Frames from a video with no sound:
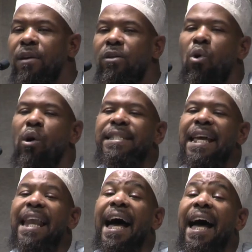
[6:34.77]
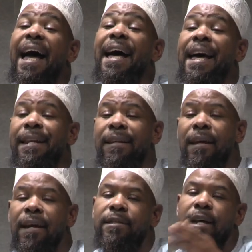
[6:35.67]
Nor is he
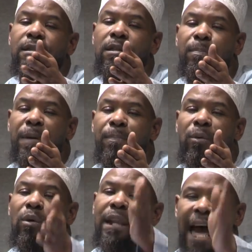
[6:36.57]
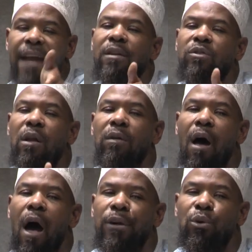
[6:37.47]
la'an. He says to the people, la'natullah
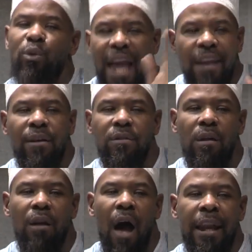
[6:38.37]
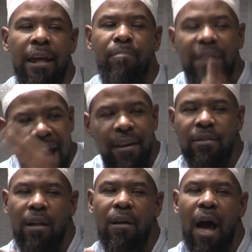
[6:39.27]
on you, la'natullah on him,
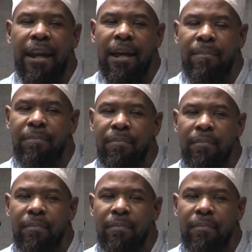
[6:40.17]
la'natullah on him.